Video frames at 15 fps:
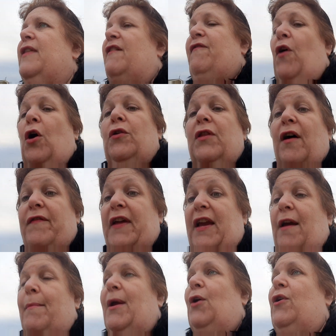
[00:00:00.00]
They fall in love, they
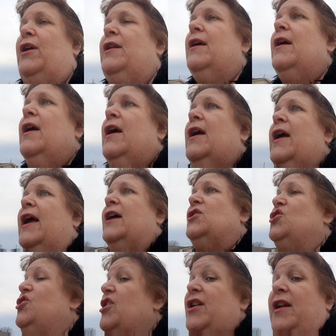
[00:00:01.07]
get married,
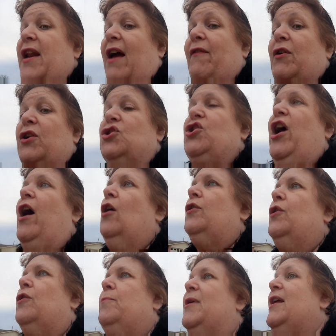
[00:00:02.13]
and she didn't have a good
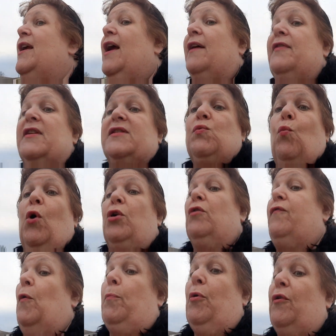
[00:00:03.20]
childhood, but he had this
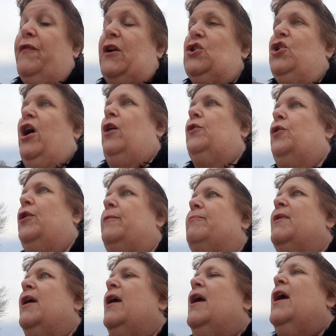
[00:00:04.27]
wonderful, perfect childhood.
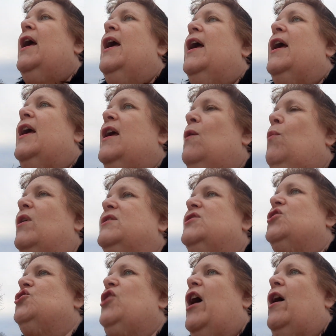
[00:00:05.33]
He wants
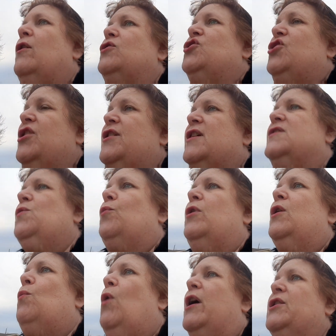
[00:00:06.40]
a child. She doesn't
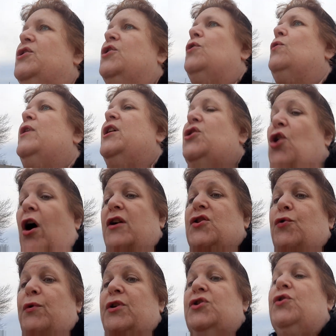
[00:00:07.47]
really want to. He talks
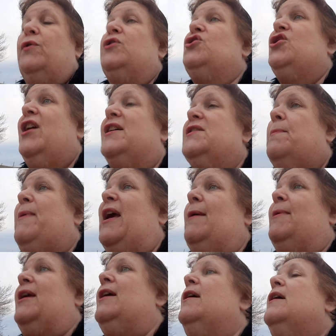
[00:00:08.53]
her into it. She has a
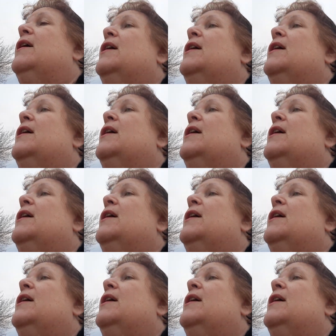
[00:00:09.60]
baby.